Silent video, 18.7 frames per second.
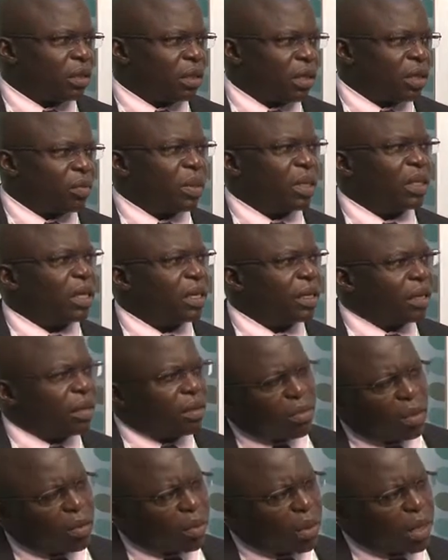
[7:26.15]
especially the
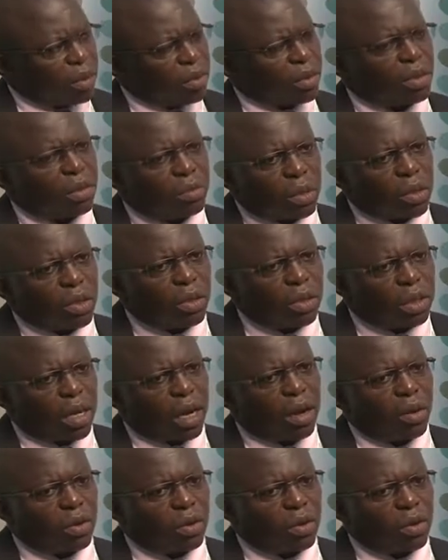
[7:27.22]
developed countries, the opportunity